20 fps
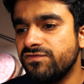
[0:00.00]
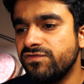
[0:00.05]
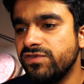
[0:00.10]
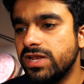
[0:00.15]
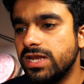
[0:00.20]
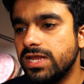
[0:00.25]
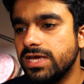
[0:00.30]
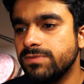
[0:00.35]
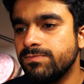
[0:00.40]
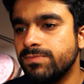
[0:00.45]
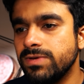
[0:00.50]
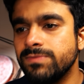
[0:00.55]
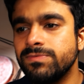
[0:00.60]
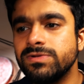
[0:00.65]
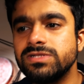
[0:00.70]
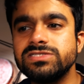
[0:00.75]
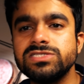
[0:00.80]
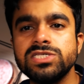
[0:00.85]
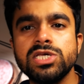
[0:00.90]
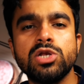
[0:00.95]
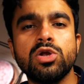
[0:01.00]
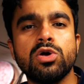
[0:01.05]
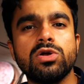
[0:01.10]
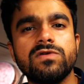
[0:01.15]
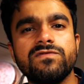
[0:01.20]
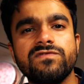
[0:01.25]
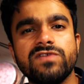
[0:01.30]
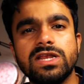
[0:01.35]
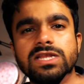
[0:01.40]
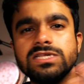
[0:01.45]
feel like people see a lot
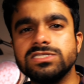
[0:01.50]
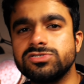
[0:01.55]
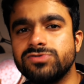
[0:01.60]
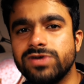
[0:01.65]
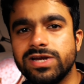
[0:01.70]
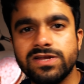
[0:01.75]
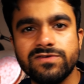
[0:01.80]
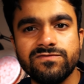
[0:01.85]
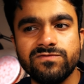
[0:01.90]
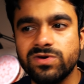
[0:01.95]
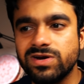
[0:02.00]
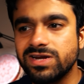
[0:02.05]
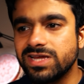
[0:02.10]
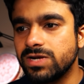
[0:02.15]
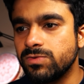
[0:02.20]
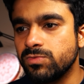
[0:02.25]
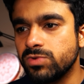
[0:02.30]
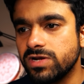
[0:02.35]
of illustrative work and